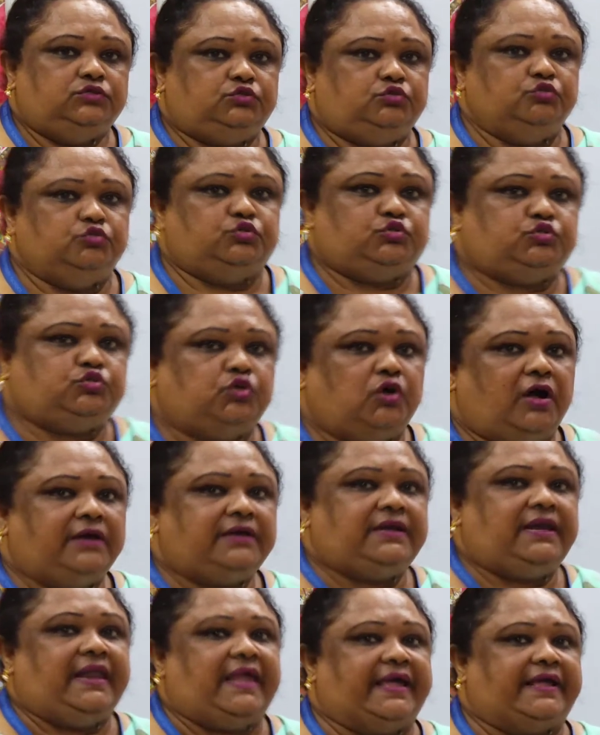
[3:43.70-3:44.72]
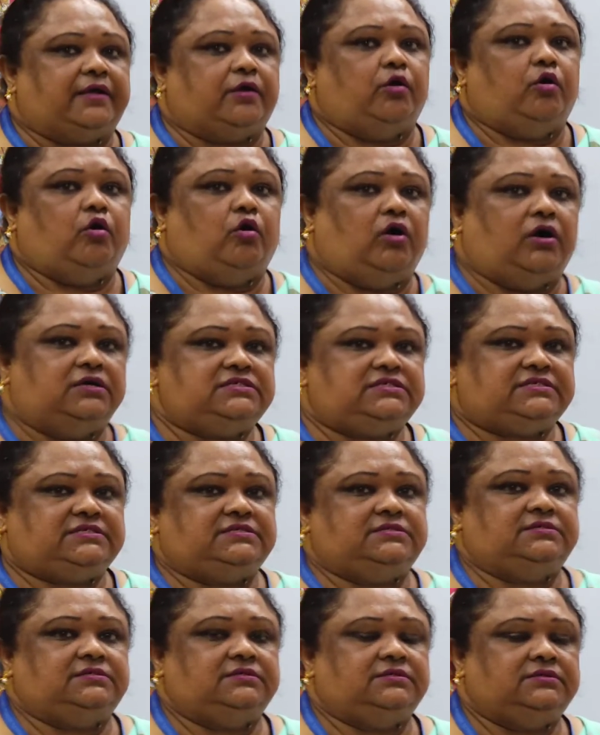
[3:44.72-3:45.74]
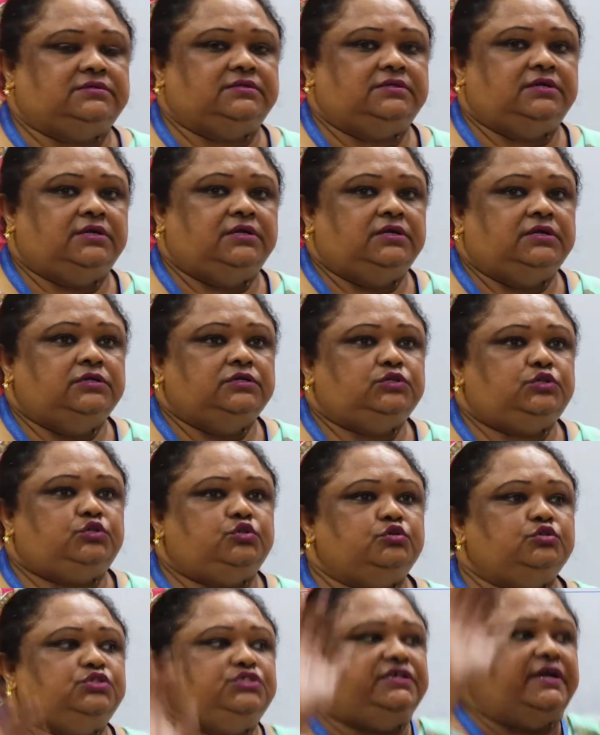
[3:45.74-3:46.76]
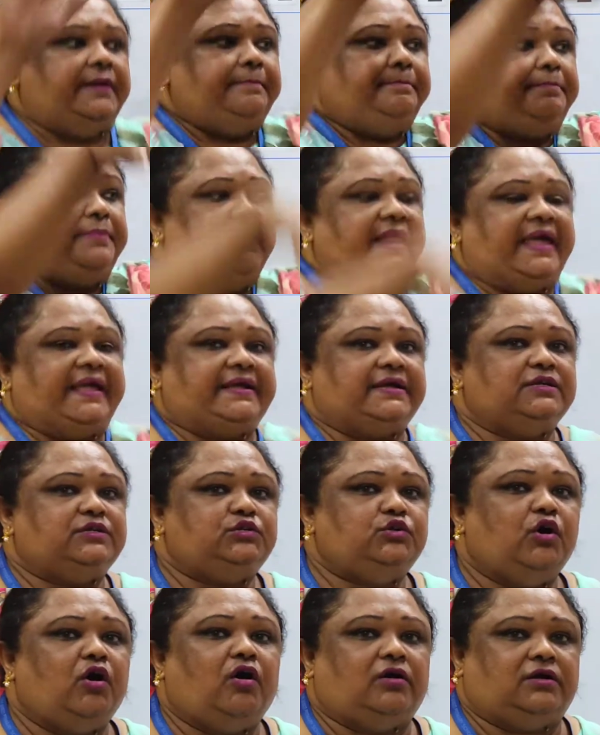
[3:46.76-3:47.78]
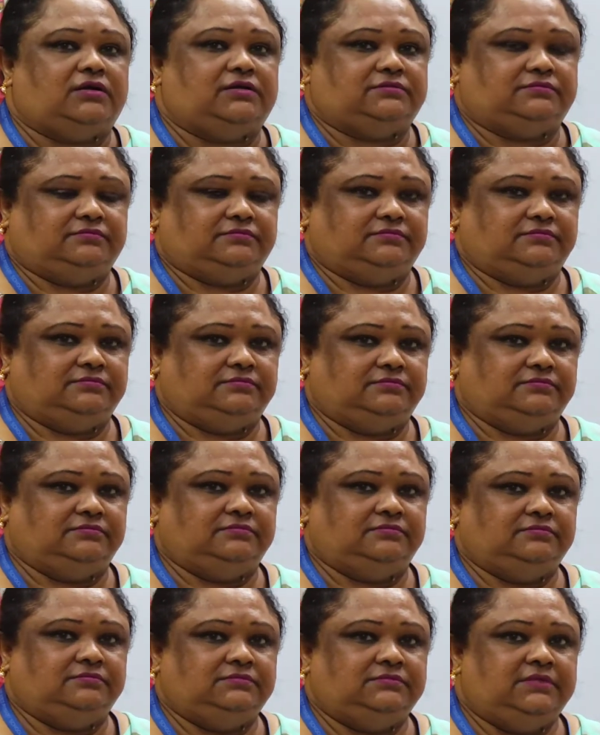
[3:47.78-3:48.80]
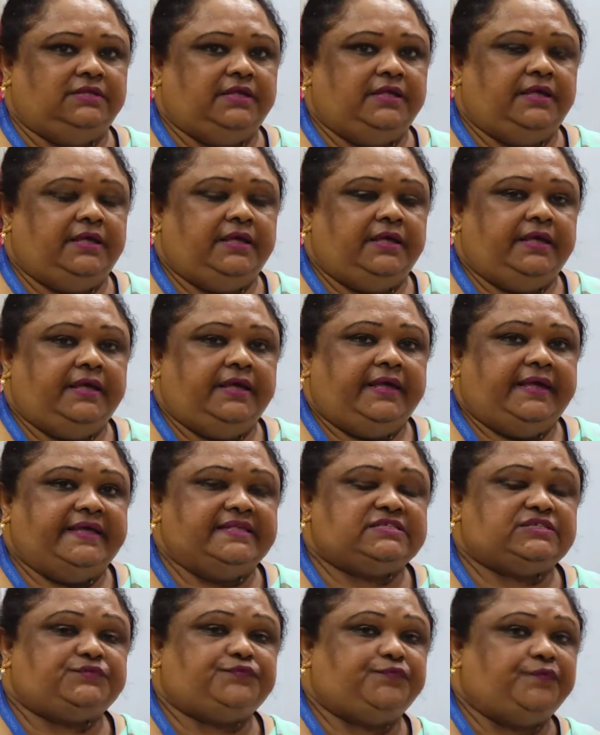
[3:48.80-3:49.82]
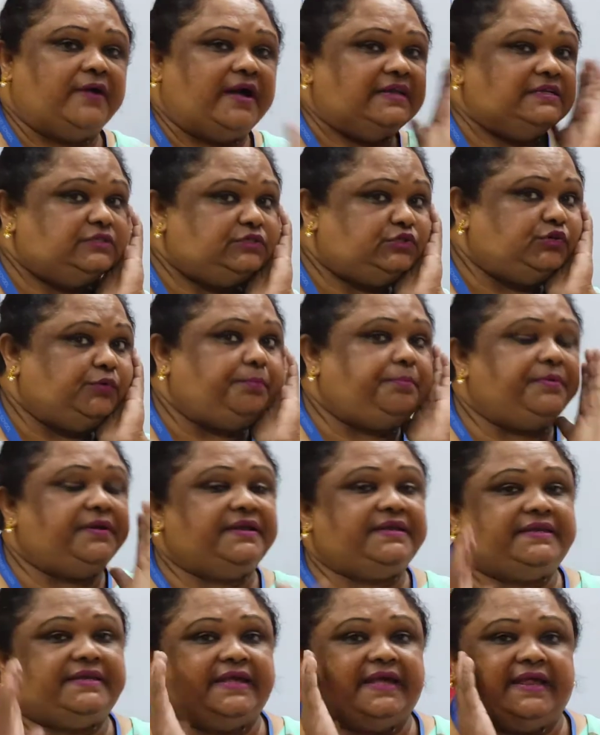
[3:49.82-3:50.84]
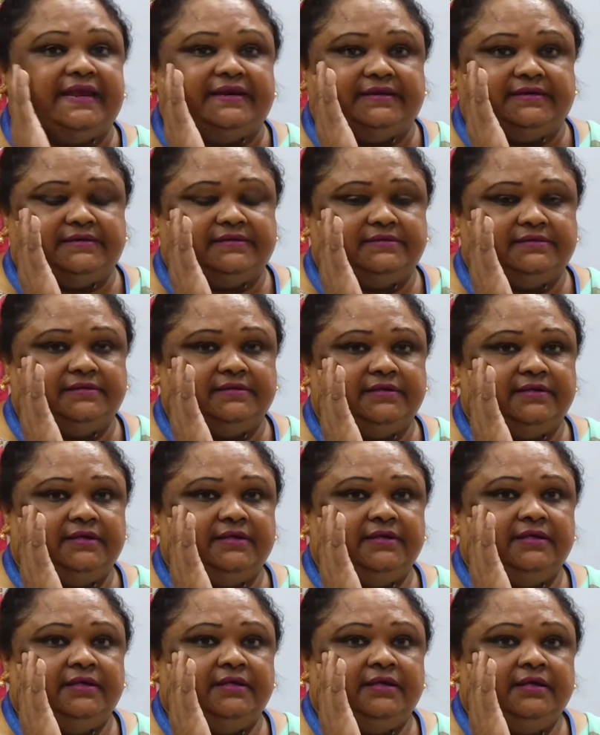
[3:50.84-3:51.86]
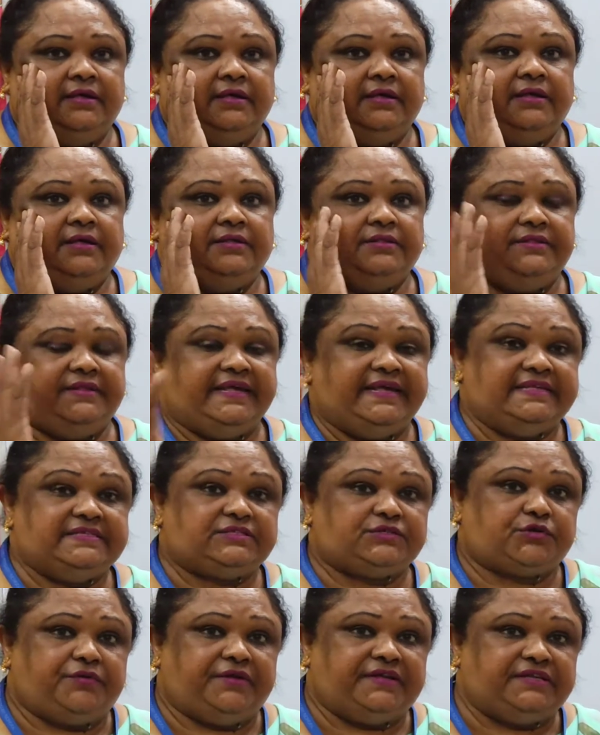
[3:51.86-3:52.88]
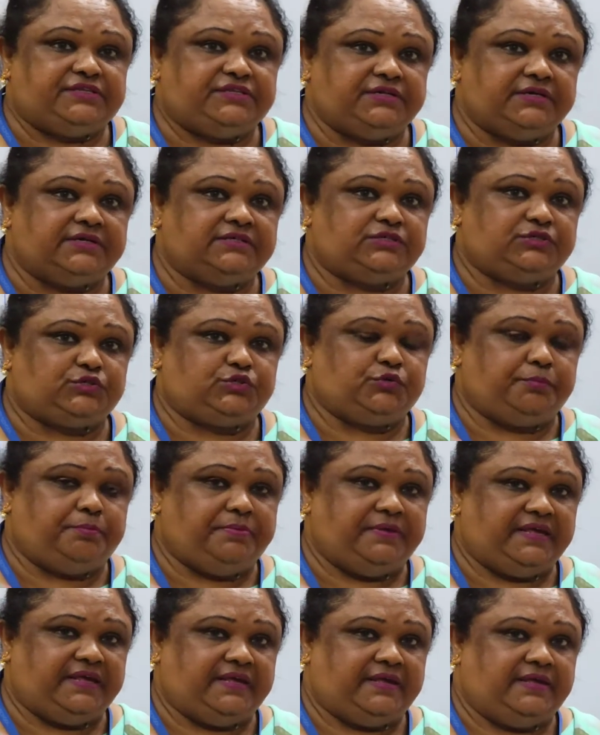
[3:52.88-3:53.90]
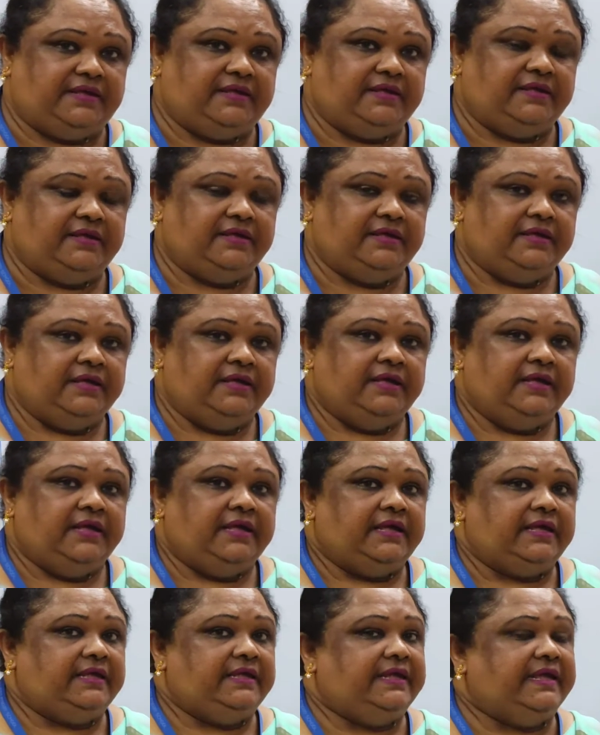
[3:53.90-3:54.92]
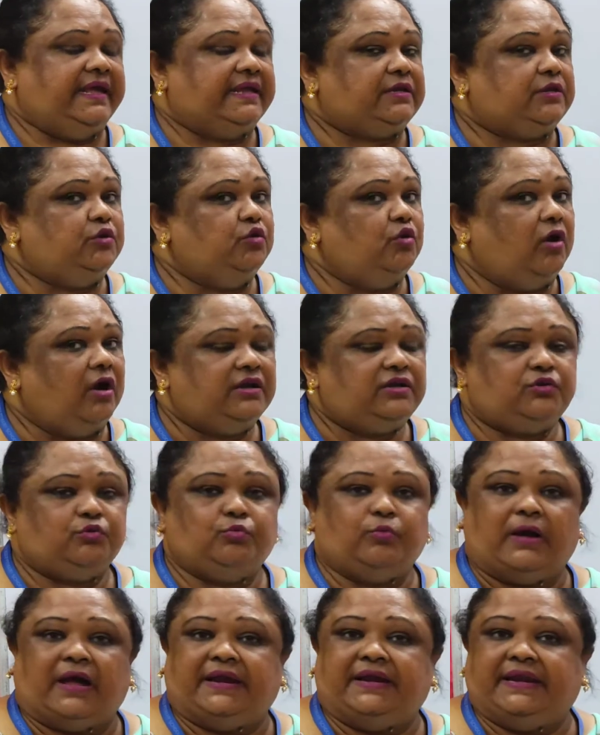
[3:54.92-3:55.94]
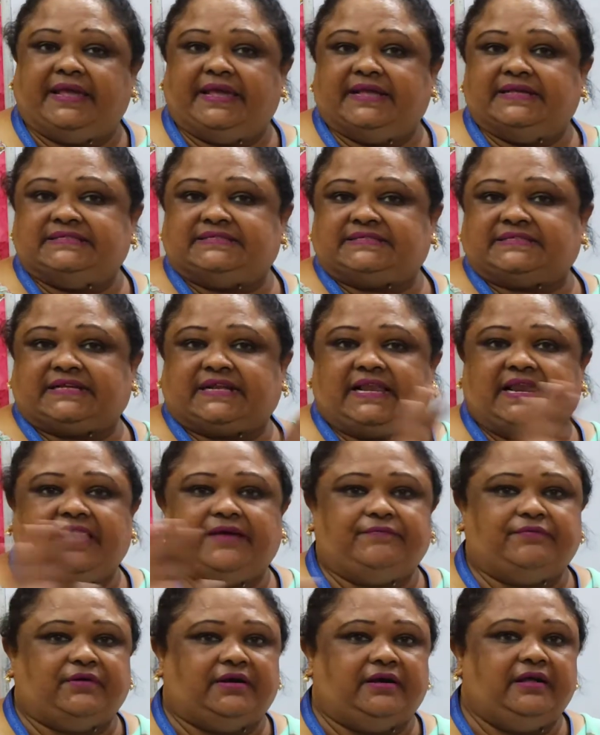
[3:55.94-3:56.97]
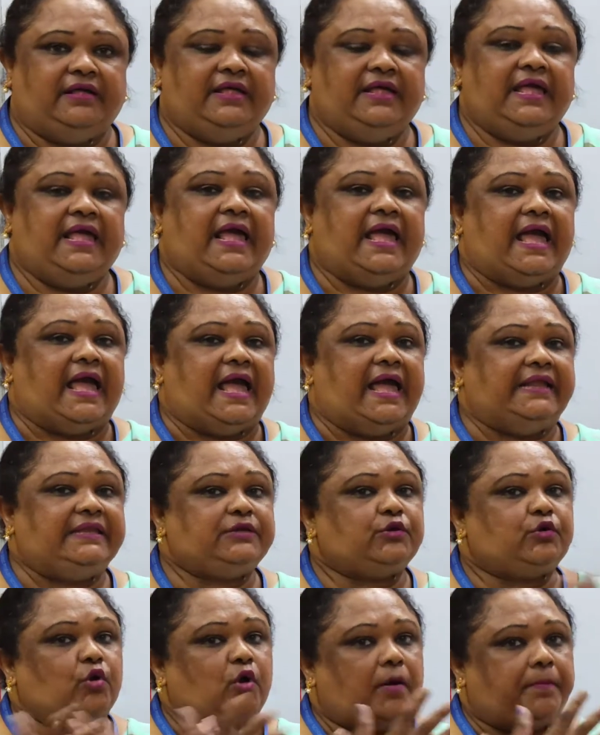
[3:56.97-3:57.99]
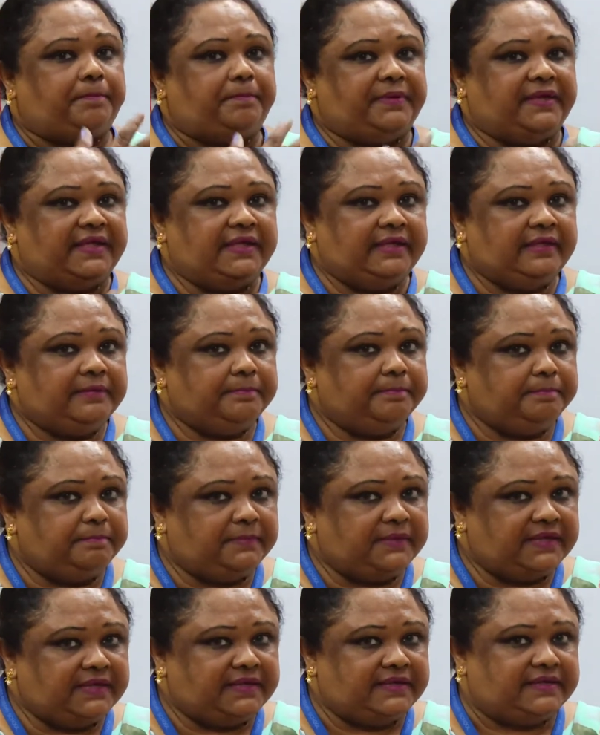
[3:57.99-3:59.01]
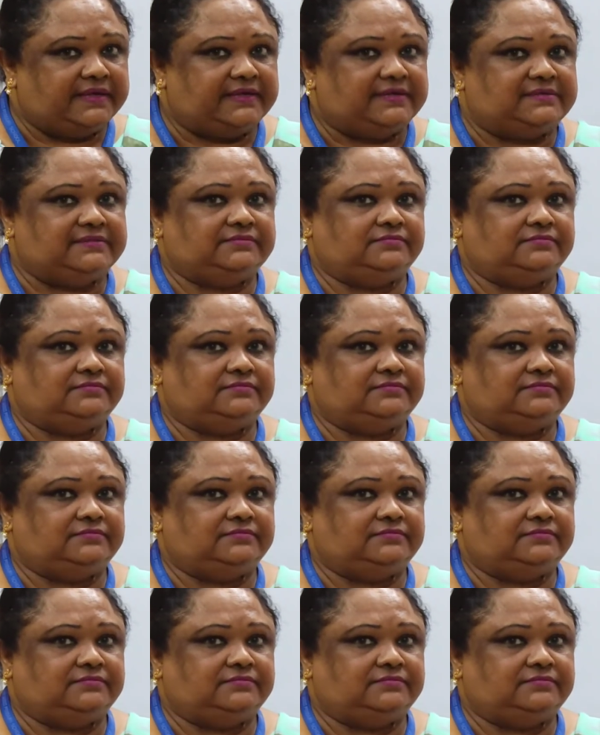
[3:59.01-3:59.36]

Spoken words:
to trot like a horse, to jump like a dog. It's fun to pretend these creatures to be, yet not one is clever at copying me.